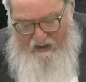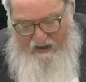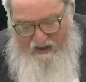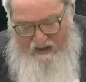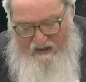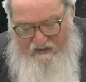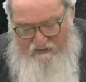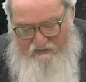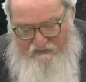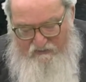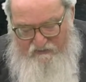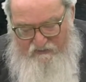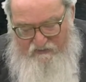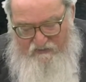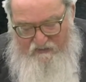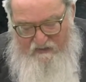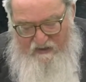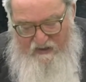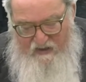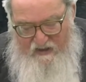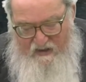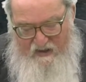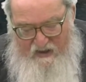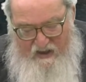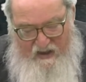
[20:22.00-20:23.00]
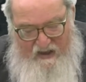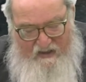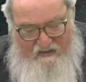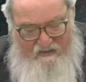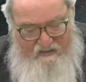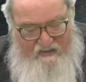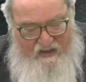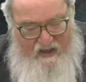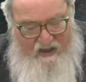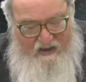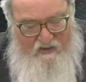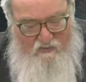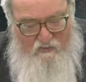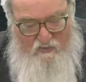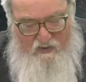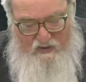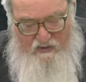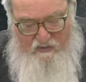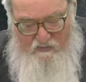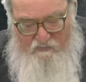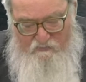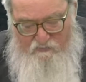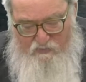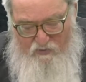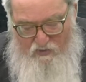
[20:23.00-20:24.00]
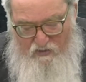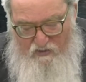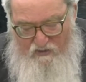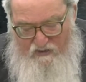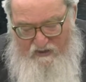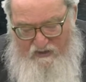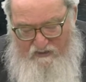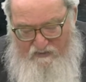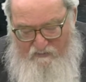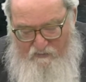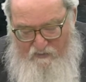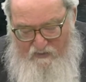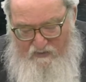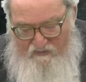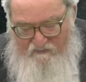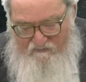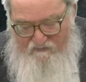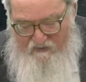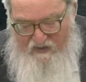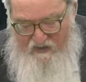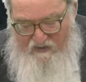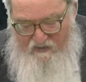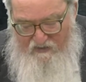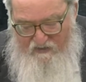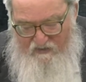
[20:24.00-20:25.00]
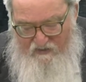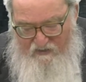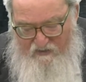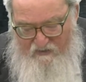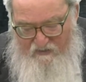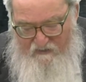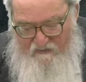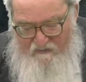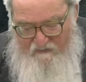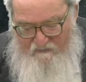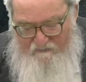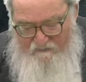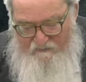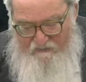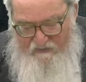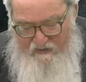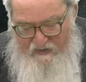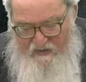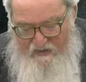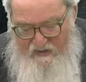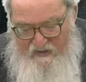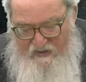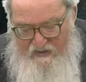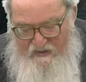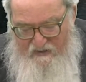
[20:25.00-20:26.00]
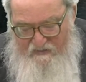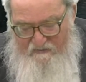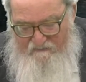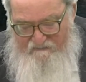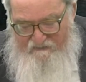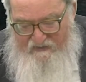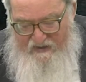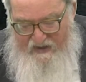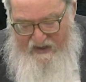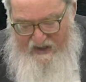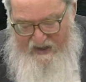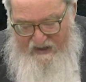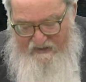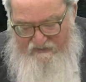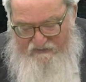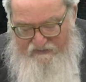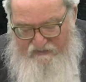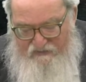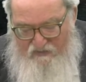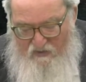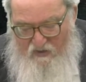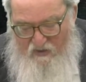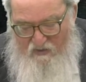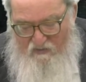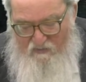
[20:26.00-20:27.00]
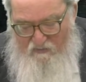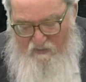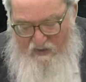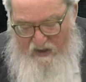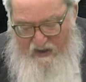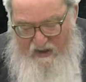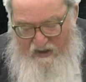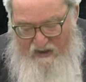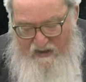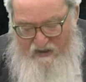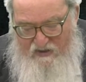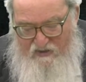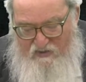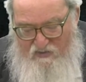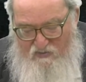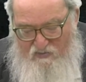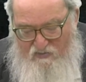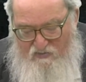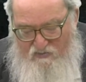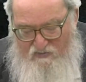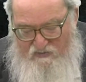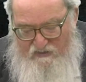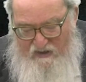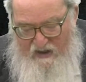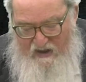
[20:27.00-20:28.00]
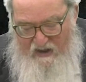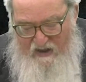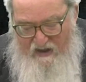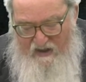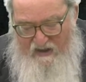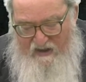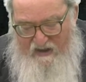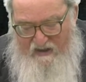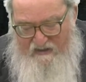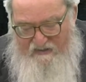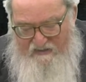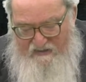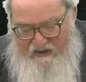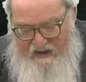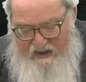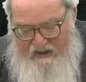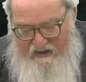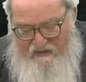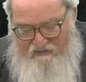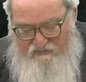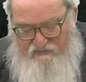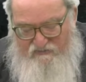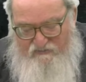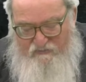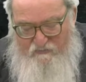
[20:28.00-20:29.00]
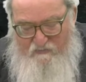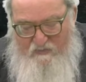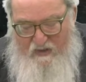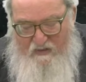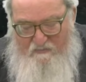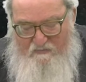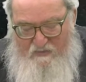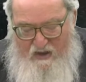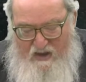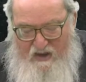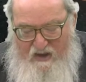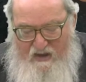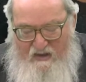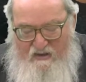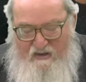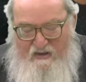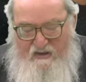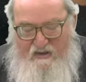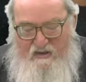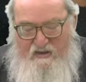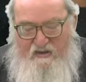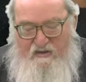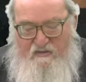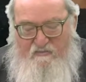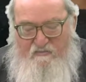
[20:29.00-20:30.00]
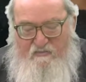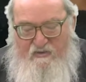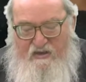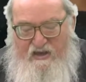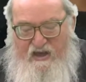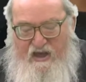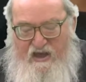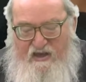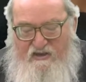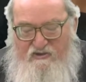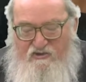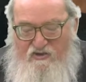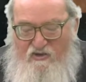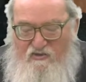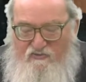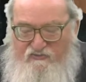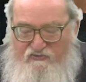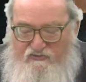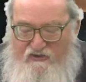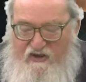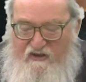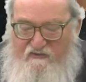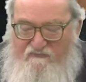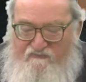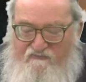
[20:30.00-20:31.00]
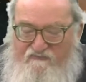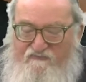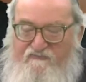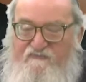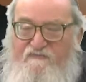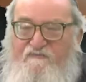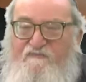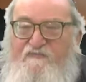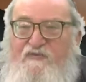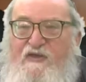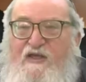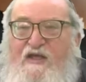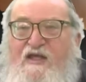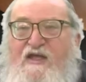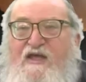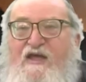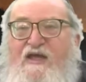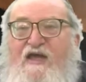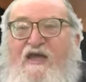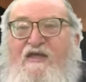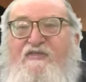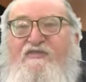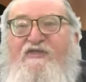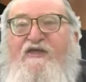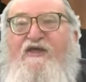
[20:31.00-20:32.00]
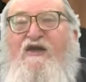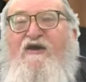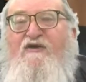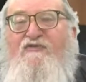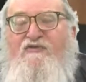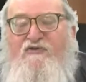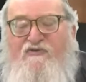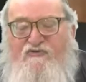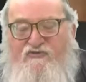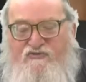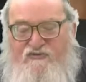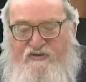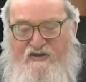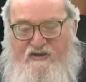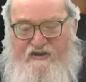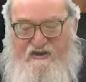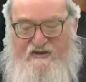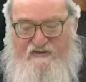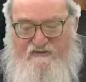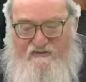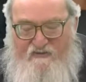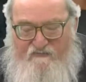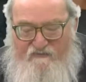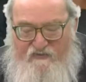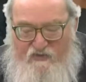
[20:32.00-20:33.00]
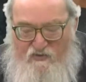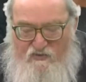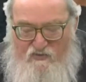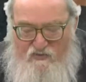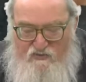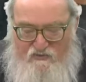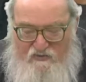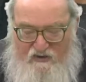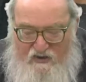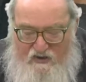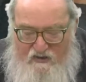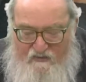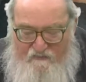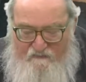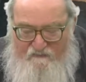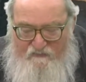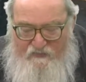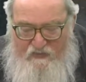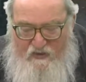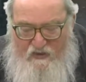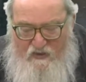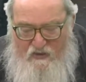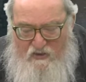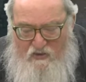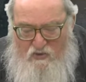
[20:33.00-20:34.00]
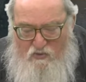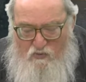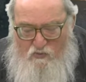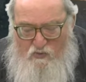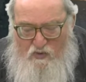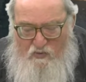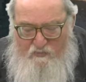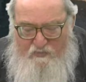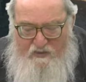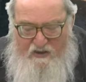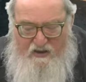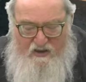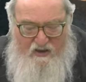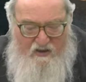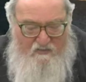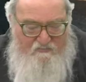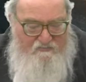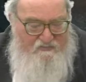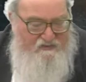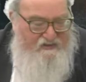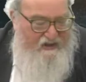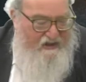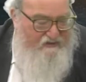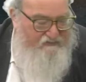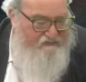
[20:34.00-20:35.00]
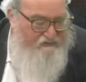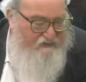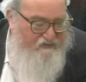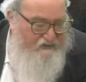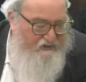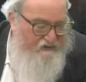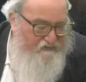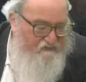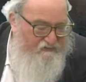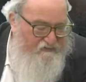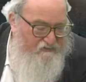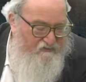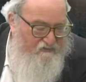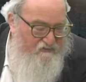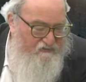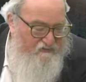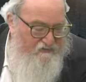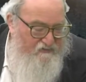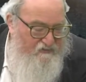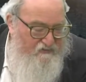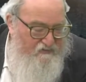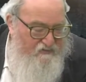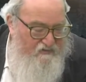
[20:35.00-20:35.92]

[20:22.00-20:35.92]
ba'esh, and they will burn it with fire. V'yes orei Yehuda etain shemama miein Yoshev, and the other cities of Yehuda will become desolate,